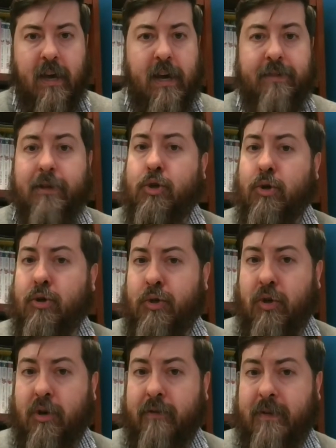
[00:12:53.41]
at the church
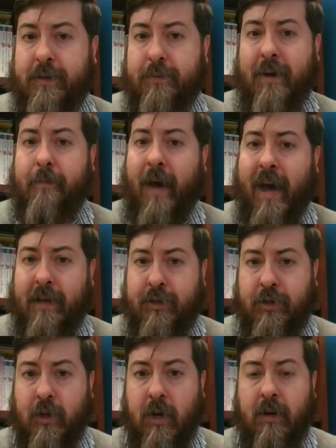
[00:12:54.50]
service, my
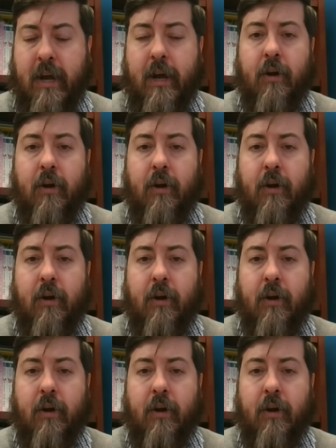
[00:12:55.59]
pastor